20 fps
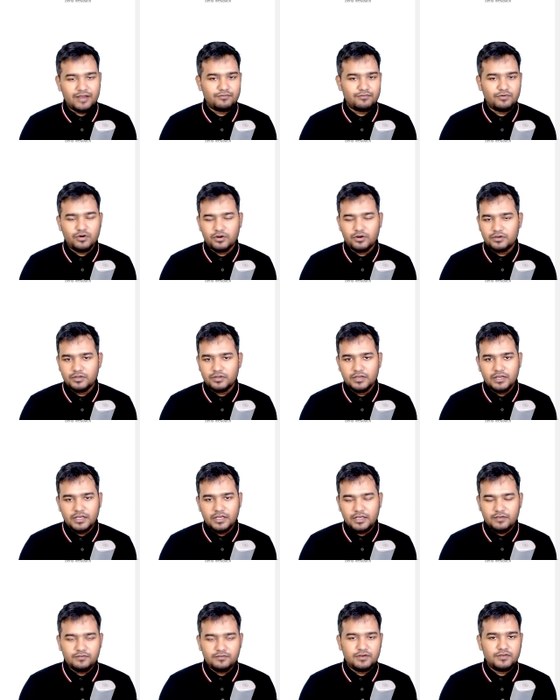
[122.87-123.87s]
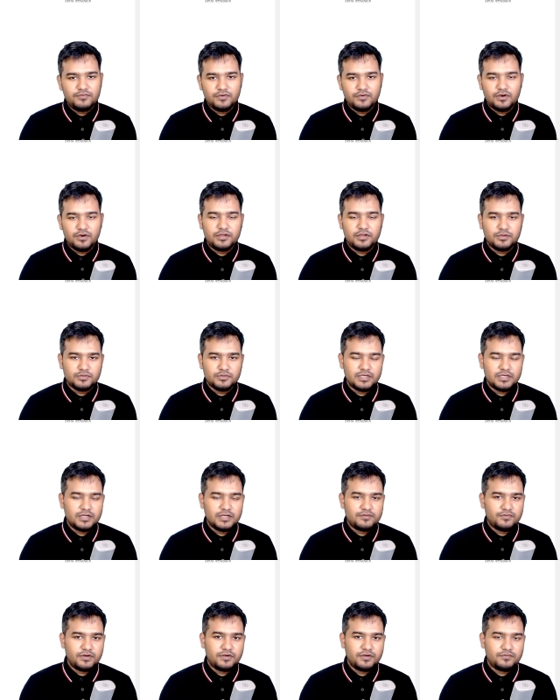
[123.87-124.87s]
Canva, or even if you are using
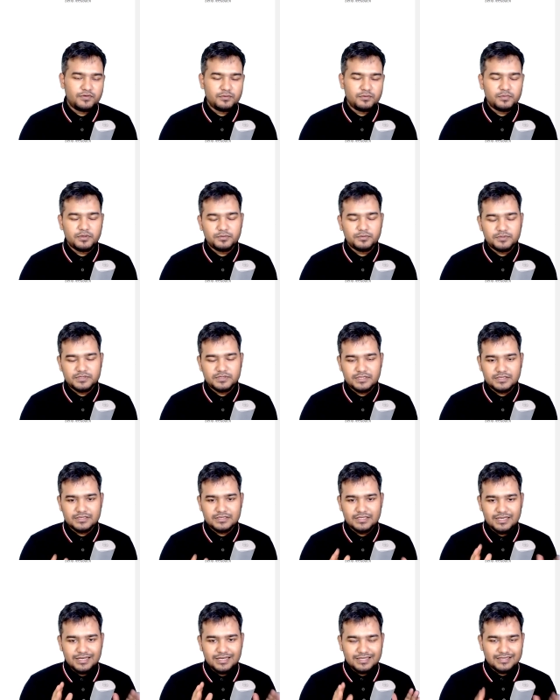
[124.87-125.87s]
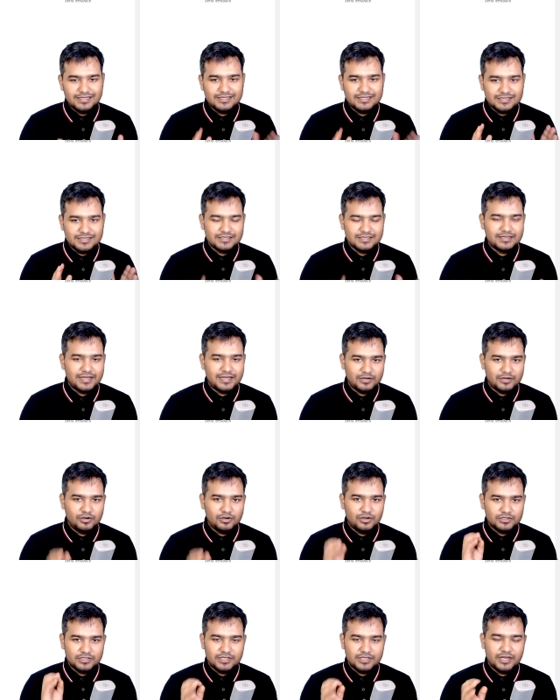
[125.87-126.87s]
it for different purposes, this is a
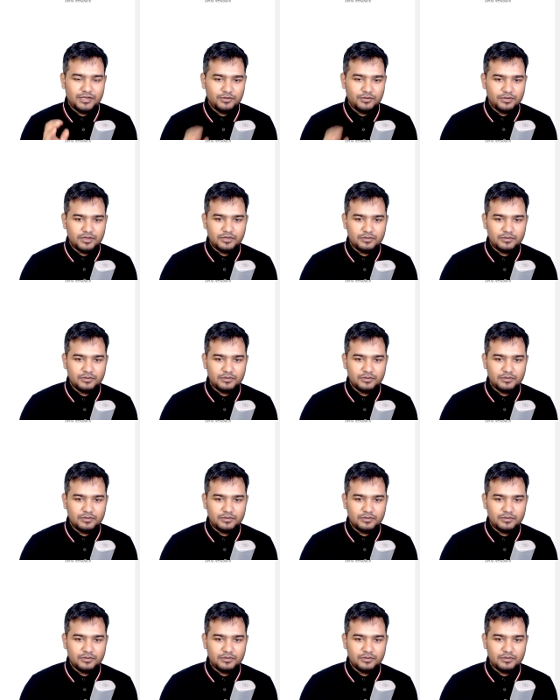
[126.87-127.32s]
technology that you can